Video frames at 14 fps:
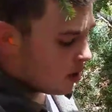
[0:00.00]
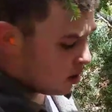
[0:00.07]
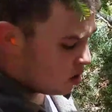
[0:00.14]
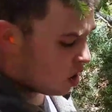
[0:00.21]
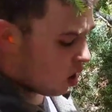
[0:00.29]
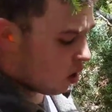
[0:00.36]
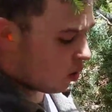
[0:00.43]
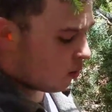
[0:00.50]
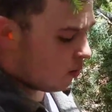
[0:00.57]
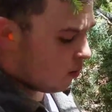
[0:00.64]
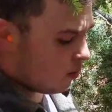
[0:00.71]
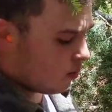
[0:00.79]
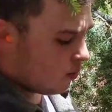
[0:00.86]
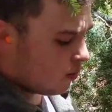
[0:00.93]
So
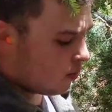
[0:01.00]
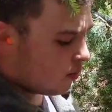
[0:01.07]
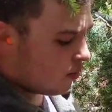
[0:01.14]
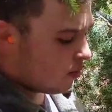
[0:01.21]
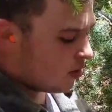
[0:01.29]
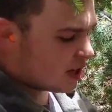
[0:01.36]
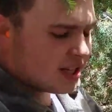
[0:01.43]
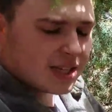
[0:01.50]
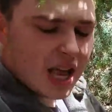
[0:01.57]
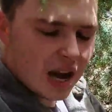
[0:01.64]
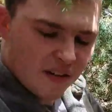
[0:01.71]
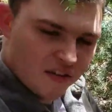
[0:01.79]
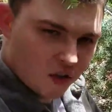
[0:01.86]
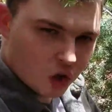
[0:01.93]
this is kind
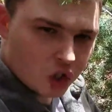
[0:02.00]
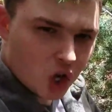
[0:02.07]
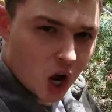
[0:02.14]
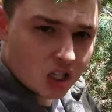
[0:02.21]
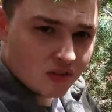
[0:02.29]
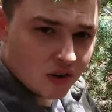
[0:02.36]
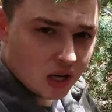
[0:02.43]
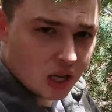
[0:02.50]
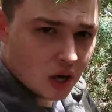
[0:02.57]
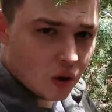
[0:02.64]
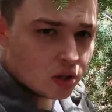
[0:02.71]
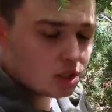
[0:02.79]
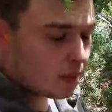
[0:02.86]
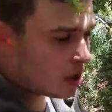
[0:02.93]
of a first shots
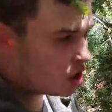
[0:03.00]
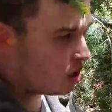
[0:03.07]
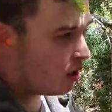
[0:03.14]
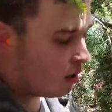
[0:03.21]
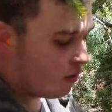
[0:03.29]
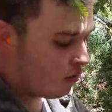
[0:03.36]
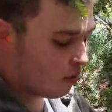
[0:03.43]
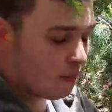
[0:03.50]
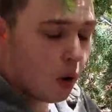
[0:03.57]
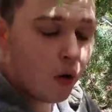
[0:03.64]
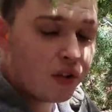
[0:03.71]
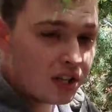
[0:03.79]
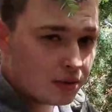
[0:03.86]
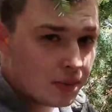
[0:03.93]
video, especially for
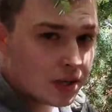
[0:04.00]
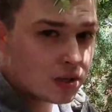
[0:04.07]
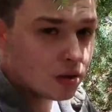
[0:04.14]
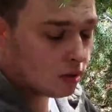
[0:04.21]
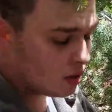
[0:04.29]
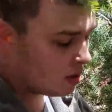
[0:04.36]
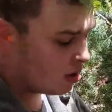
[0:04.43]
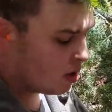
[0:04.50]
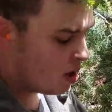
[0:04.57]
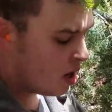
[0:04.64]
both these pistols,